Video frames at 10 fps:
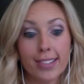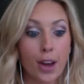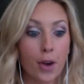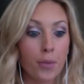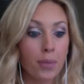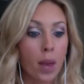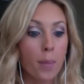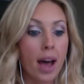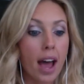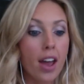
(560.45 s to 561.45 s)
So
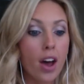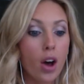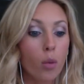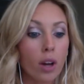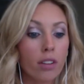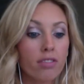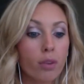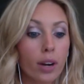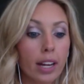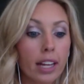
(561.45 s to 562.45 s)
PIO
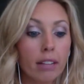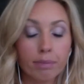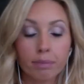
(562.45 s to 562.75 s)
140.